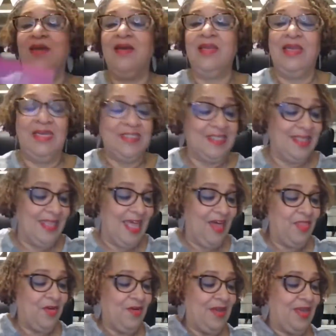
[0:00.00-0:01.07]
It's
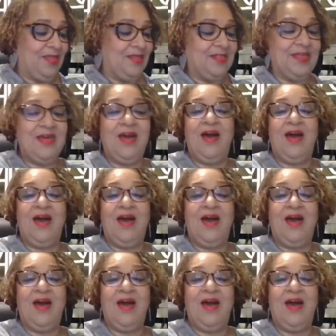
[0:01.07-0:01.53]
leather and it's a